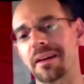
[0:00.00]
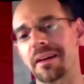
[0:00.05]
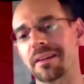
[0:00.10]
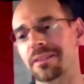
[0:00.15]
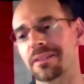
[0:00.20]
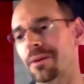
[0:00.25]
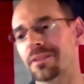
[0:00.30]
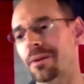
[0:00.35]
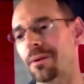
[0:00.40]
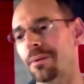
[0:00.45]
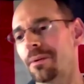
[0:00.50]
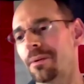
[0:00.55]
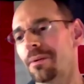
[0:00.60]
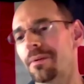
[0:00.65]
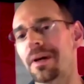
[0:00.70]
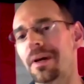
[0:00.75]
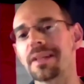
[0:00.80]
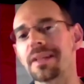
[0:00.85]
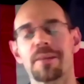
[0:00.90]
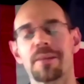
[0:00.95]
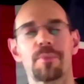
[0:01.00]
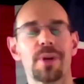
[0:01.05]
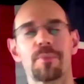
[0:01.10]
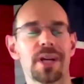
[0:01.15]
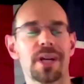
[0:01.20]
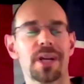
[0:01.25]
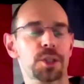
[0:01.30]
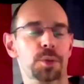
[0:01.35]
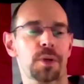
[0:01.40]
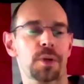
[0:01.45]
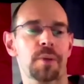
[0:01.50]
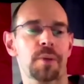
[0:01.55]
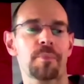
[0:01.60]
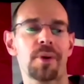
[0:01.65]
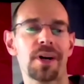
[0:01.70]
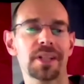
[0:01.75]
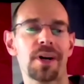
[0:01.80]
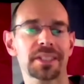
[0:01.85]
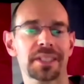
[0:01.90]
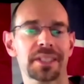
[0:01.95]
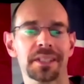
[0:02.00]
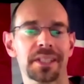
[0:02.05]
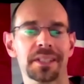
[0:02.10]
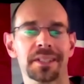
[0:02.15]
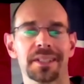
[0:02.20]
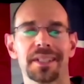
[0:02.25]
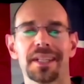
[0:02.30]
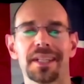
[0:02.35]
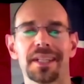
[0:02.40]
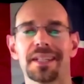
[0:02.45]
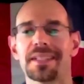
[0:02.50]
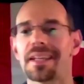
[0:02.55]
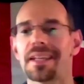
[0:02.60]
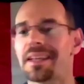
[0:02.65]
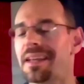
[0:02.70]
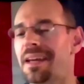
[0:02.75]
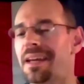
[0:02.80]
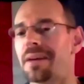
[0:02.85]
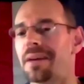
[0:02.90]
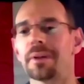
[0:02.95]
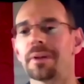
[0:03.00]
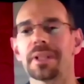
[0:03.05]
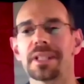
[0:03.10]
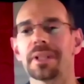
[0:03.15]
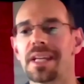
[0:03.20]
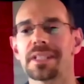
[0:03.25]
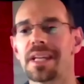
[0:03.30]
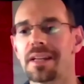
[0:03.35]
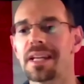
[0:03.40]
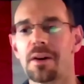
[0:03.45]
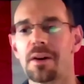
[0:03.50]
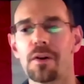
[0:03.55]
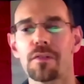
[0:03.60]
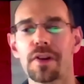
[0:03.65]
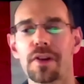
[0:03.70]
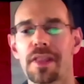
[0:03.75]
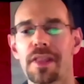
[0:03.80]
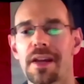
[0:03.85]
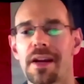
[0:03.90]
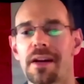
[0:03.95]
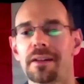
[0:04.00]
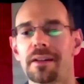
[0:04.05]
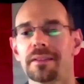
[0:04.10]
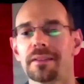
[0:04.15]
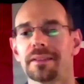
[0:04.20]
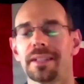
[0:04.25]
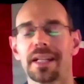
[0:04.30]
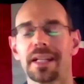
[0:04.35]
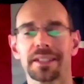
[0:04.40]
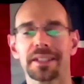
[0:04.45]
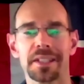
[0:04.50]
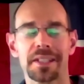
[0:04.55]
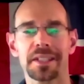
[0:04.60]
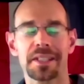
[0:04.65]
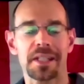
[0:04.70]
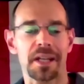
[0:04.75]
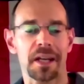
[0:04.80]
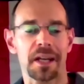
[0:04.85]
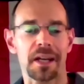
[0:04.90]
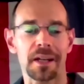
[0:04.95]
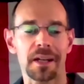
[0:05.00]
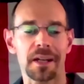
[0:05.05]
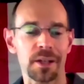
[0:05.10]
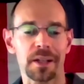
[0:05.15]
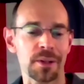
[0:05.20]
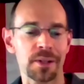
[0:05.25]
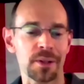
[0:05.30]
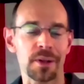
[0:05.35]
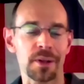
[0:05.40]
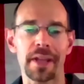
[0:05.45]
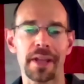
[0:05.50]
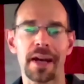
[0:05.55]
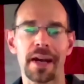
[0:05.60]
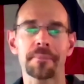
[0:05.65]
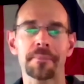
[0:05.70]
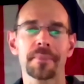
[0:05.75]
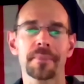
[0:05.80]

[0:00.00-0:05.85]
So, right, the British were in Boston. They can't really take over there, Lexington and Concord and all that.